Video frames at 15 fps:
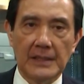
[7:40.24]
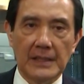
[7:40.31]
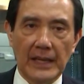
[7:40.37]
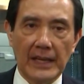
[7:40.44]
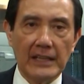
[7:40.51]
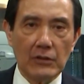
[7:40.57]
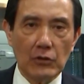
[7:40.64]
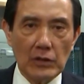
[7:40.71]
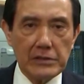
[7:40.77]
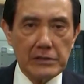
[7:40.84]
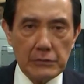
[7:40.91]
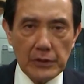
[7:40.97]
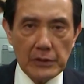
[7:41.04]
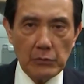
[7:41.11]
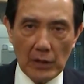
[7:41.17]
and
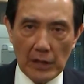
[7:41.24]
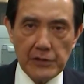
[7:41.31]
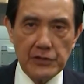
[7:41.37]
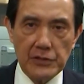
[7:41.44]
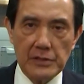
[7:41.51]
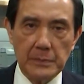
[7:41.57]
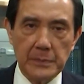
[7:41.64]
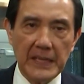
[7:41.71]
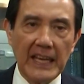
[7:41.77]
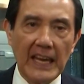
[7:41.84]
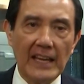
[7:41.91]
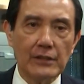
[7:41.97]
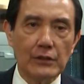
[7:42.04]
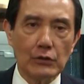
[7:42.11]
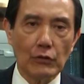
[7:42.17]
cross-strait relations
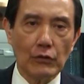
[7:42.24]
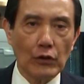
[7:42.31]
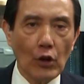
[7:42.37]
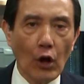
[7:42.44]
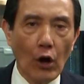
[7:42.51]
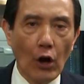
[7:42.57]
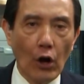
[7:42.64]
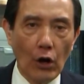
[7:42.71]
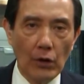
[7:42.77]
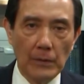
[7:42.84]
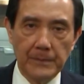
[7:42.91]
began to thaw.